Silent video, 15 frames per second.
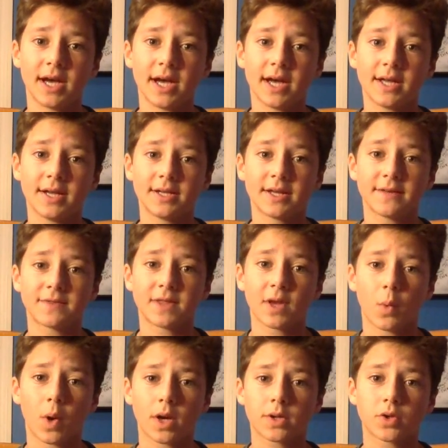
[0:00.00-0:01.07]
and if they
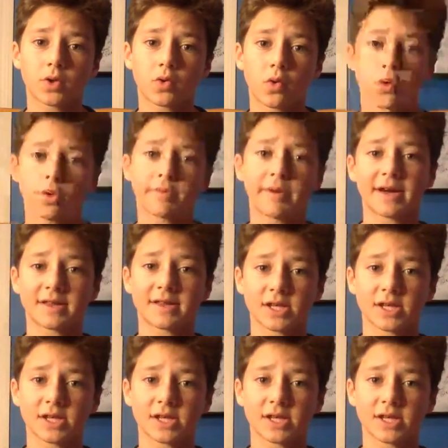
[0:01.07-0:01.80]
wanted a quarterback,